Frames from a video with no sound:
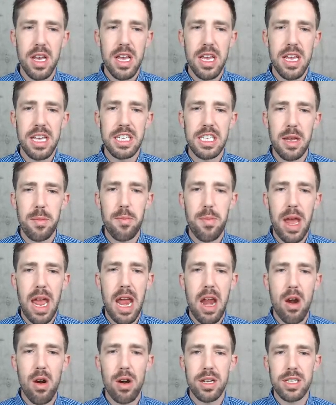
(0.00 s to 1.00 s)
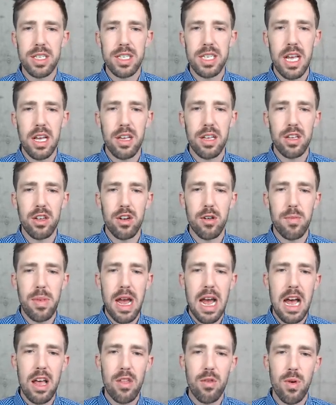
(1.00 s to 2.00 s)
is a paracellular
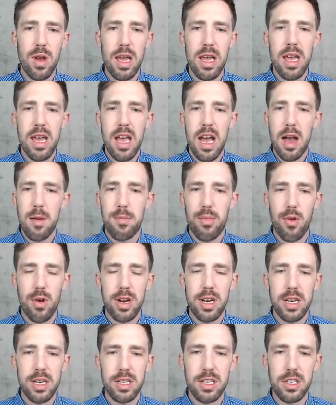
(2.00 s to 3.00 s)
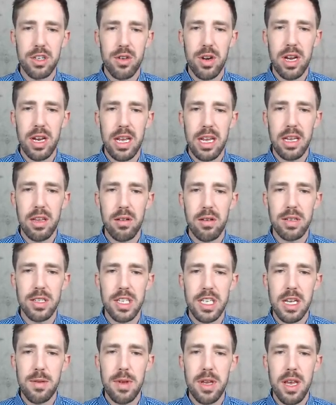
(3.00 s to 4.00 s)
pathway. I'm pointing to the screen like you can
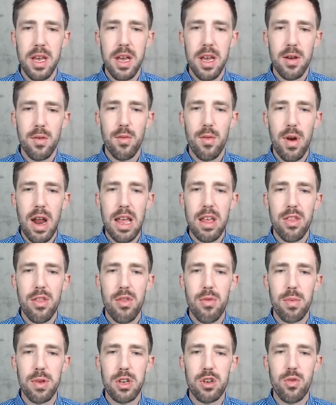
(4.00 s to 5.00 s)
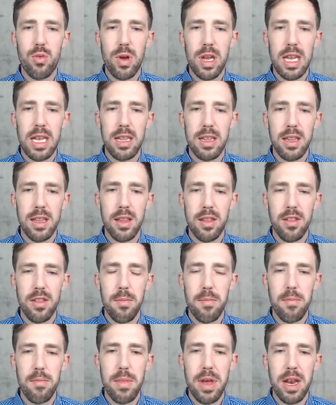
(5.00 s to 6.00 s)
see me, right between the
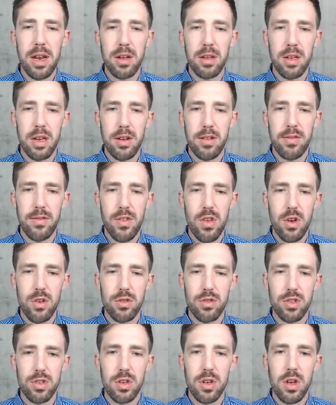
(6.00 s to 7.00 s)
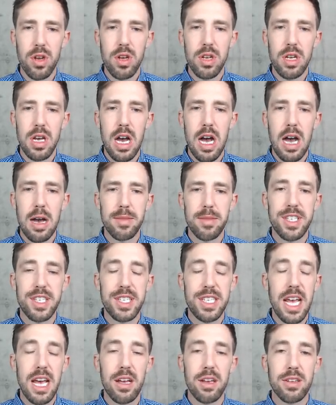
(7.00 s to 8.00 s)
middle of those um,
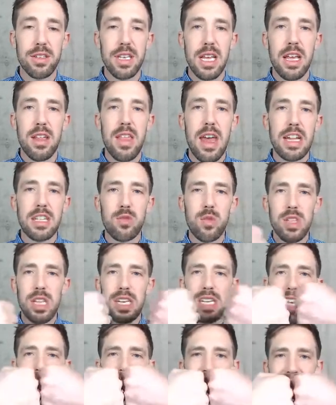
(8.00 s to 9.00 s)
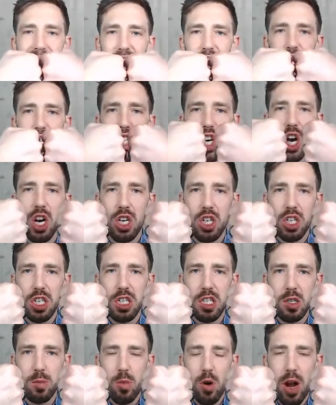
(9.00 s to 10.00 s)
cells. And that's when the tight
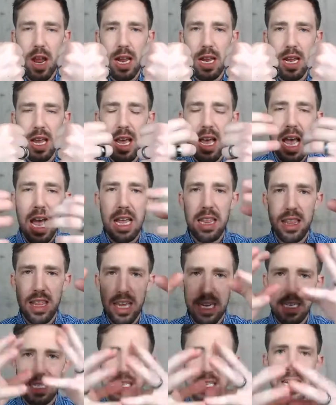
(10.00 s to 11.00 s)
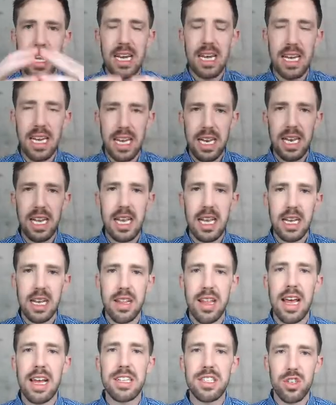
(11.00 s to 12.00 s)
junctions break and things can get in,
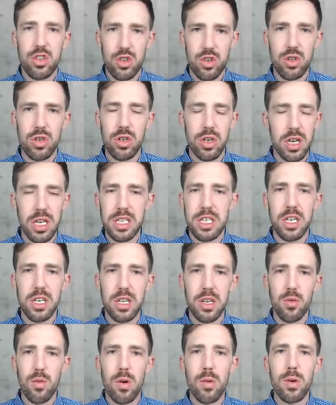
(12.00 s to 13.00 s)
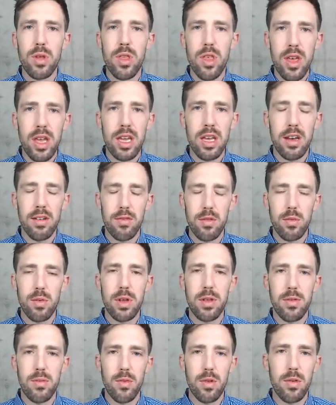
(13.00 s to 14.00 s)
and that's traditionally what we think of when
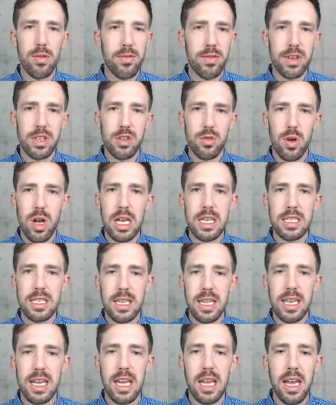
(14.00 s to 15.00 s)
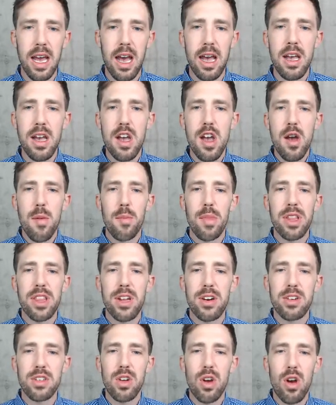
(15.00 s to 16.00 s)
we, when we visualize leaky gut. But
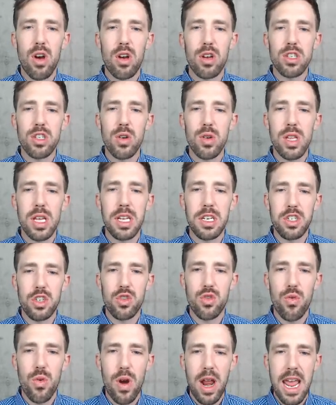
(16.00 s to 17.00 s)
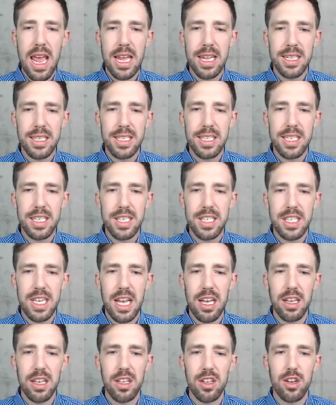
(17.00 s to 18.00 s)
there's also the
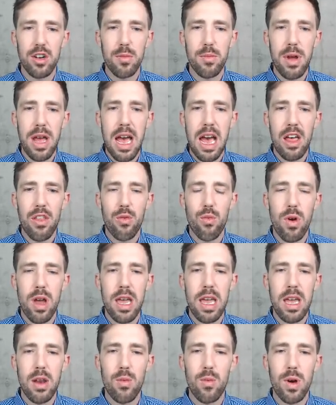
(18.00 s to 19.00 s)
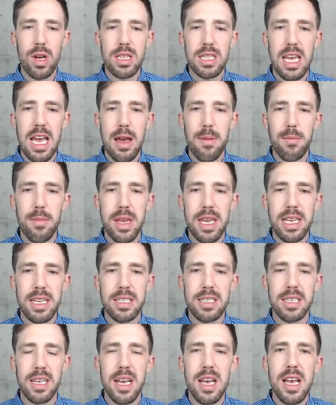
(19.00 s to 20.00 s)
transcellular pathway, and what that
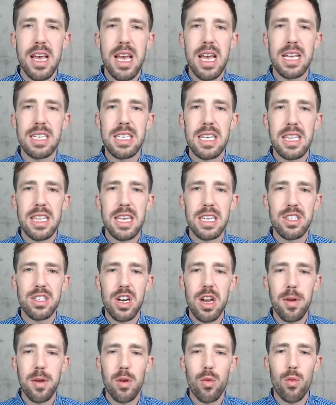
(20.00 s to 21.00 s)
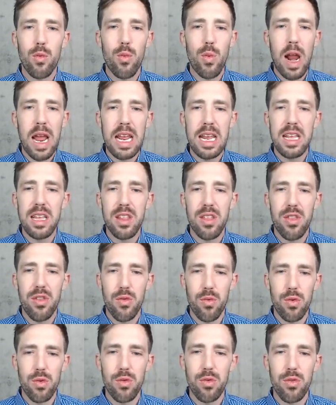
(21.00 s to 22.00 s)
means is that things are coming right
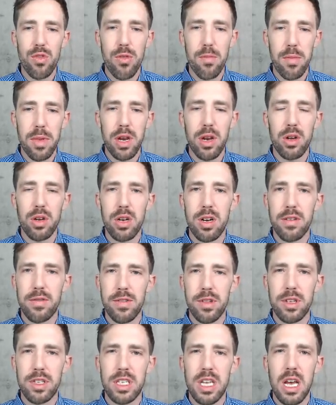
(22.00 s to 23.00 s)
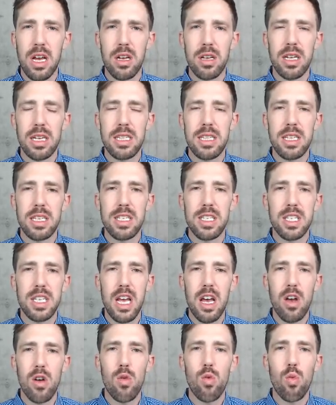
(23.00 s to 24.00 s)
through the middle of the cell. Like the
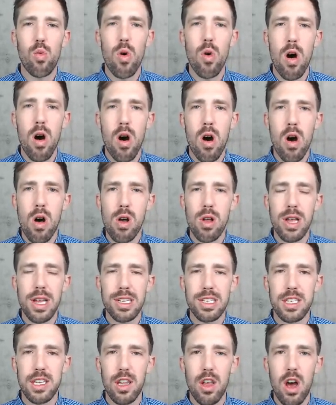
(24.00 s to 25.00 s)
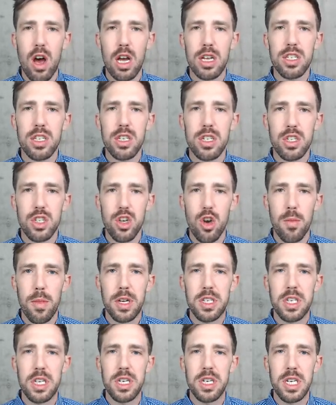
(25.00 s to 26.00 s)
cell wall has lost so
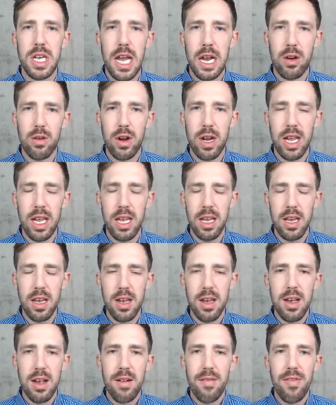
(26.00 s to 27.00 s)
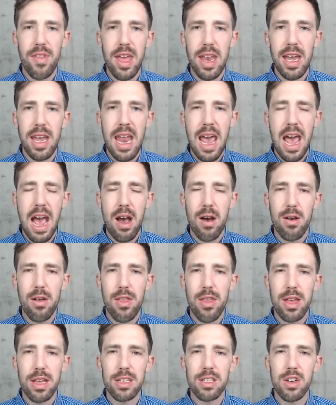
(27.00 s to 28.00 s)
much integrity that now
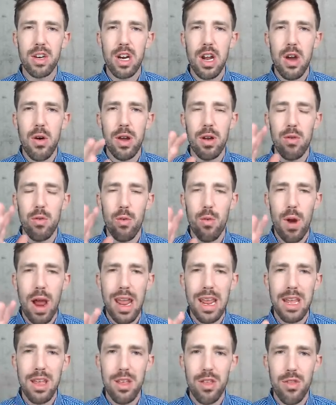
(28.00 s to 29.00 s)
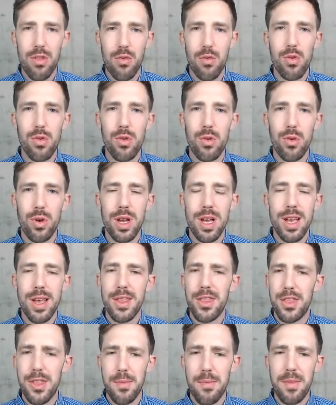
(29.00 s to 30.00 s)
things are going right through
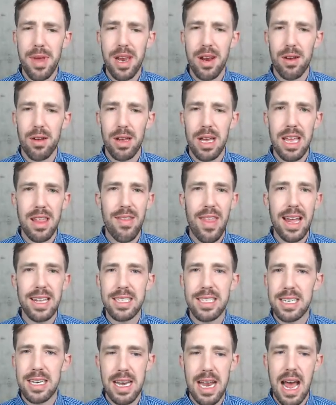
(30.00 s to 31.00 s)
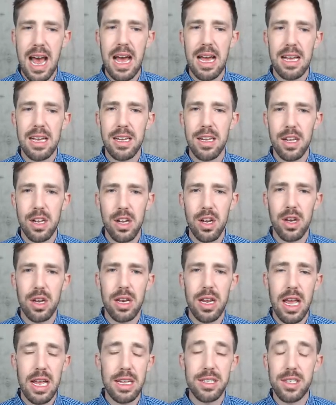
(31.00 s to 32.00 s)
the middle, and that's not
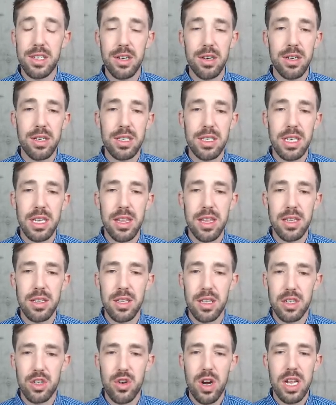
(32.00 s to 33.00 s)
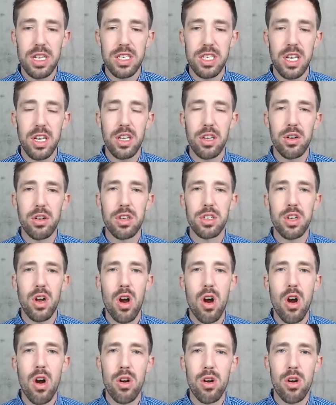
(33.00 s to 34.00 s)
good. And seriously, the, the transcellular is
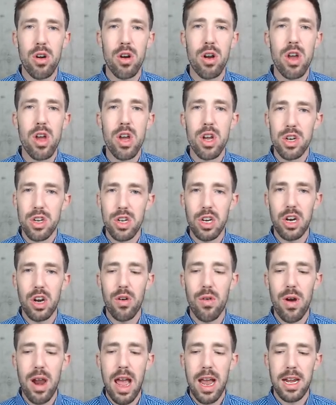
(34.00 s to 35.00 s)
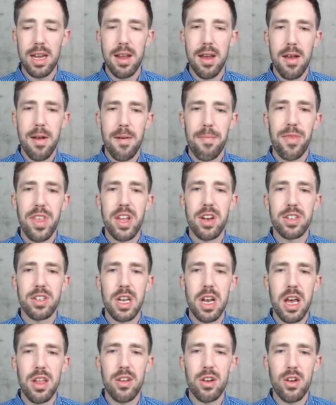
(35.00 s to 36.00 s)
harder to correct. Here's
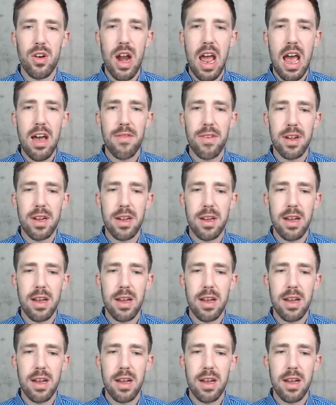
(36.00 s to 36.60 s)
another graphic